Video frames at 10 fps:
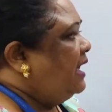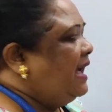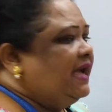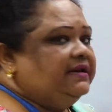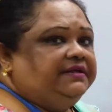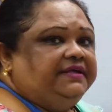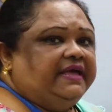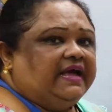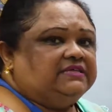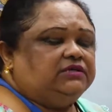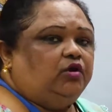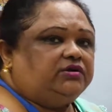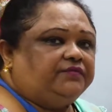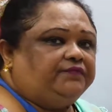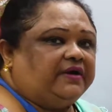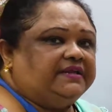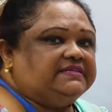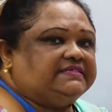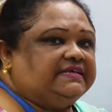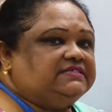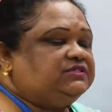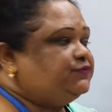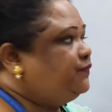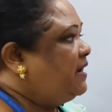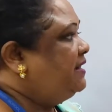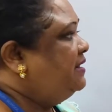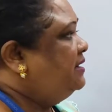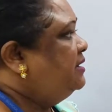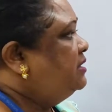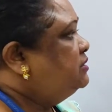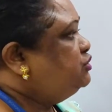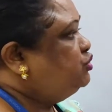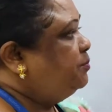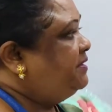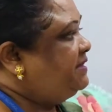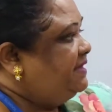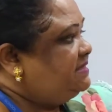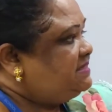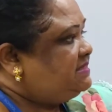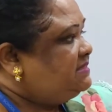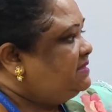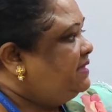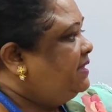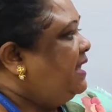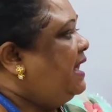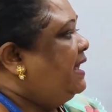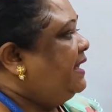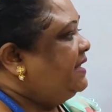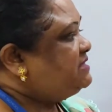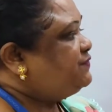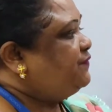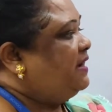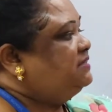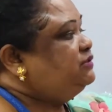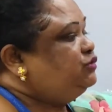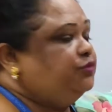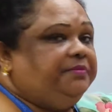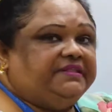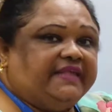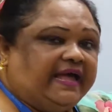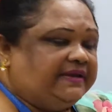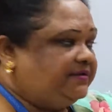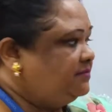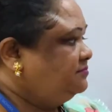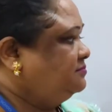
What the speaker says: And he has a lot of fun. He says, it's fun to be this, it's fun to be that.